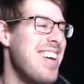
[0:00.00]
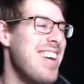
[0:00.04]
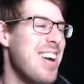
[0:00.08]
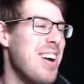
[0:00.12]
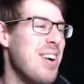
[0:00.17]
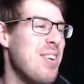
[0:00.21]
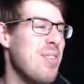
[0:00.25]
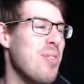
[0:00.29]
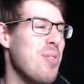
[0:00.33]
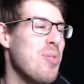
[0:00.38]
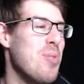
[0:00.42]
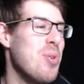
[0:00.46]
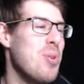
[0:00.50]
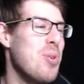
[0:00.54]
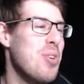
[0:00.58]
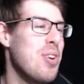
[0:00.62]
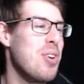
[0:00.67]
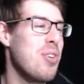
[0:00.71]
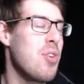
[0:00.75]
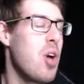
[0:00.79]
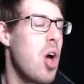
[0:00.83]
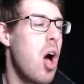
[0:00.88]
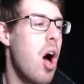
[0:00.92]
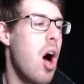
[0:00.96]
A
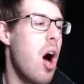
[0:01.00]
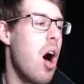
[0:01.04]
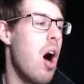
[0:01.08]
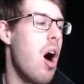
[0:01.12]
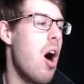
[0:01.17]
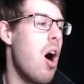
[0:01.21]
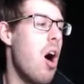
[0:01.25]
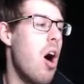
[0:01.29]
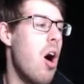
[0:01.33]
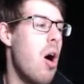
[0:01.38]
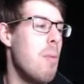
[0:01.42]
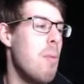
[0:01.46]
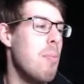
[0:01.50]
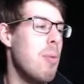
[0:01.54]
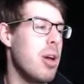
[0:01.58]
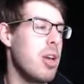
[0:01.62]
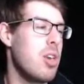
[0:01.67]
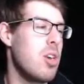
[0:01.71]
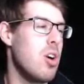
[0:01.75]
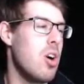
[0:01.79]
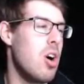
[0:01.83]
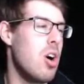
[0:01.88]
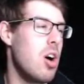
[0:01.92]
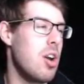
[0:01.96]
Rudolph. Oh, my
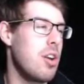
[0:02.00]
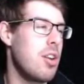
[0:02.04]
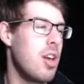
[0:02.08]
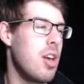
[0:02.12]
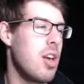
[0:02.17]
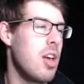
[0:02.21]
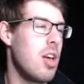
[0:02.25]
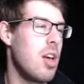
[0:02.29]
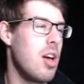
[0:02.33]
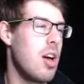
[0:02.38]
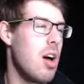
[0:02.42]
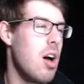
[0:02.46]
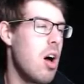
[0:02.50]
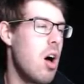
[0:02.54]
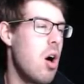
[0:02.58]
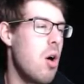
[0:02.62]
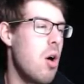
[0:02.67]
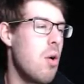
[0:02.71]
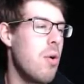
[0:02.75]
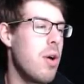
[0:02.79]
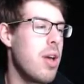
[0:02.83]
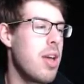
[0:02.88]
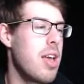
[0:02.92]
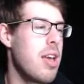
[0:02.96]
God.
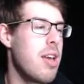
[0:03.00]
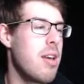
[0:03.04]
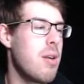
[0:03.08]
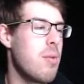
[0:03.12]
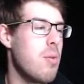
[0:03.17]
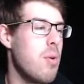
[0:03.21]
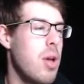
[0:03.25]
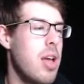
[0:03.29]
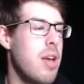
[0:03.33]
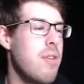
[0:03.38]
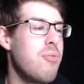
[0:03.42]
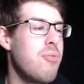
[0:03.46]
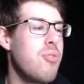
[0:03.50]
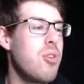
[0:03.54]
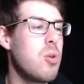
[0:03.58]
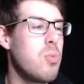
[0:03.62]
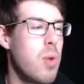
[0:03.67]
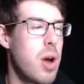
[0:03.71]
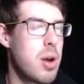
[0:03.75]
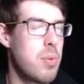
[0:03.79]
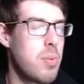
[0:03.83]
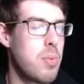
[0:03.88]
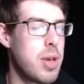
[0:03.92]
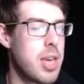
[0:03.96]
Oh, if and
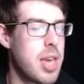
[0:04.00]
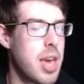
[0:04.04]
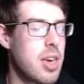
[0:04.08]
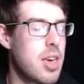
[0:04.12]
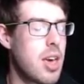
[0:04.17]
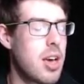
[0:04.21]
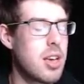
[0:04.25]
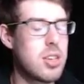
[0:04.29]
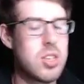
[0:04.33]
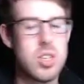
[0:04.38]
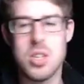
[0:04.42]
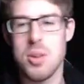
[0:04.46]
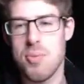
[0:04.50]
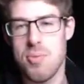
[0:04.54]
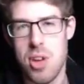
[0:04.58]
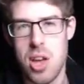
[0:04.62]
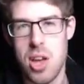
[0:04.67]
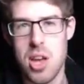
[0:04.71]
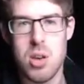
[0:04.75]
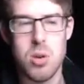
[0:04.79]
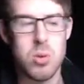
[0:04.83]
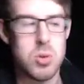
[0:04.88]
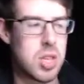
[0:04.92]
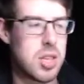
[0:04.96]
when we get custom
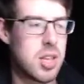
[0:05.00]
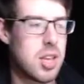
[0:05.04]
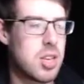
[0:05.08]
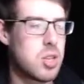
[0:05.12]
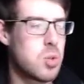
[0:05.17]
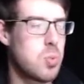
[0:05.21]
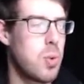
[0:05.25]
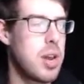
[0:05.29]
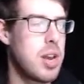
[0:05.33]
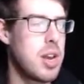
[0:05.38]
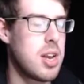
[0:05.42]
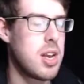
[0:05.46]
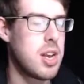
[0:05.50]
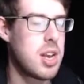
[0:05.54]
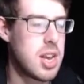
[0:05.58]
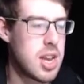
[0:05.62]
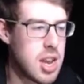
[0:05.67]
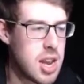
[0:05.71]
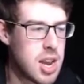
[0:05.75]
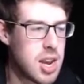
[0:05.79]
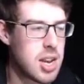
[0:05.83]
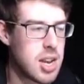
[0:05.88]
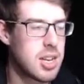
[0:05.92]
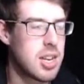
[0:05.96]
vehicles in this, we
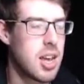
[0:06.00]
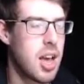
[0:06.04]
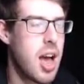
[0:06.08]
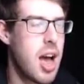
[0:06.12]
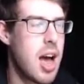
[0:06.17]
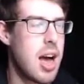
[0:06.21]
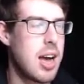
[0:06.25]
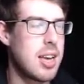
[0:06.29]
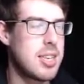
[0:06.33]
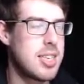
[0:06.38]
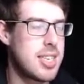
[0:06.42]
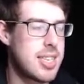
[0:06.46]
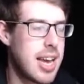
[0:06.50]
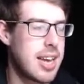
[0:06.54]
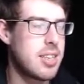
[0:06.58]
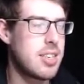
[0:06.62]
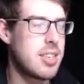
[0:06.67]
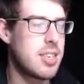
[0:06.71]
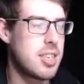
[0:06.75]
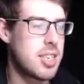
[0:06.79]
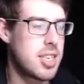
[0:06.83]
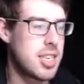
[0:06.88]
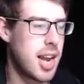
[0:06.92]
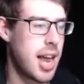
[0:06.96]
need a
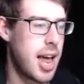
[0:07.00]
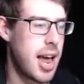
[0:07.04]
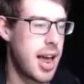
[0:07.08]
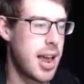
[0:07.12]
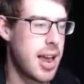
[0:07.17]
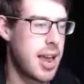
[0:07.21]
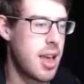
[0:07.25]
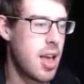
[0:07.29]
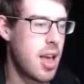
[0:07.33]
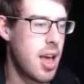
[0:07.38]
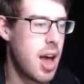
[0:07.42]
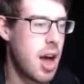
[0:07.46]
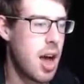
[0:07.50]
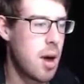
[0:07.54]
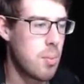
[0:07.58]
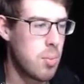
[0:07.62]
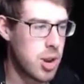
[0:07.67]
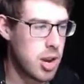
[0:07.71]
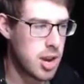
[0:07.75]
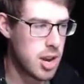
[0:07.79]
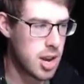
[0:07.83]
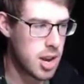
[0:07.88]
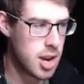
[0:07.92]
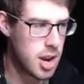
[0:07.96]
Santa sleigh. And
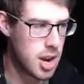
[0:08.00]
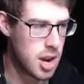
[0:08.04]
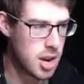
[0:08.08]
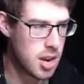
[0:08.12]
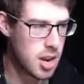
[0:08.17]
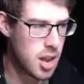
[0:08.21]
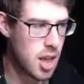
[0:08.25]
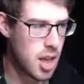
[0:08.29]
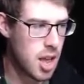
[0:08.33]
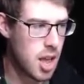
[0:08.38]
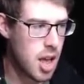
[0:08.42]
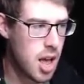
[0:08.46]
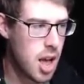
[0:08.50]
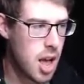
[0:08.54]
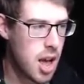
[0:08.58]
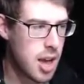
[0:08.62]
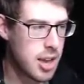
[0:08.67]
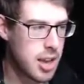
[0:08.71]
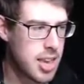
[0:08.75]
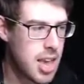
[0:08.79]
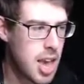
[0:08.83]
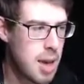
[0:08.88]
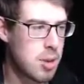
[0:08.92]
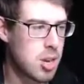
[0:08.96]
we need
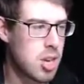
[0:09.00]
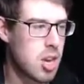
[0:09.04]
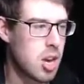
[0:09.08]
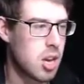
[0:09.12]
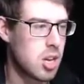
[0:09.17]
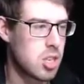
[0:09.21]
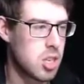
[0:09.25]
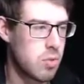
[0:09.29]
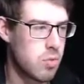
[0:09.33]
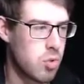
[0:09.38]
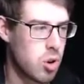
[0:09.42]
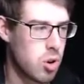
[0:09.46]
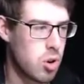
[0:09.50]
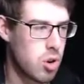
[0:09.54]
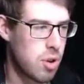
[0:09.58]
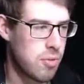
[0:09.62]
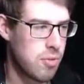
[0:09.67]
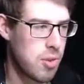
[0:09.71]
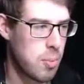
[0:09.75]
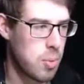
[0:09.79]
a kamikaze Rudolph.